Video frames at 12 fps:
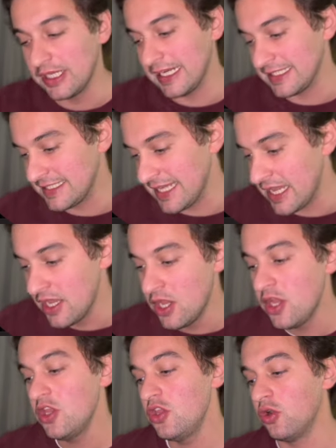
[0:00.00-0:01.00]
let's say
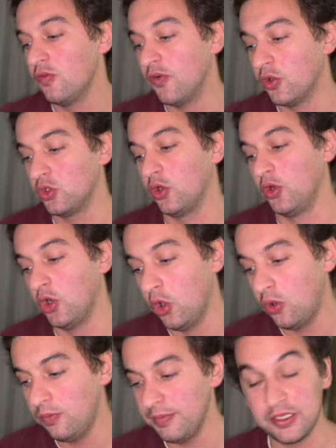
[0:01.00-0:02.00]
you vote on
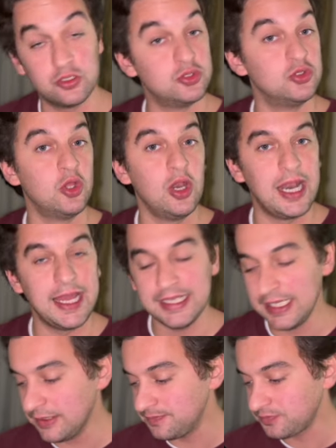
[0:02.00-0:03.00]
no because you don't like
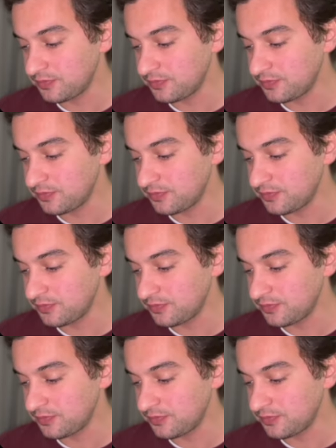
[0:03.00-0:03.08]
it,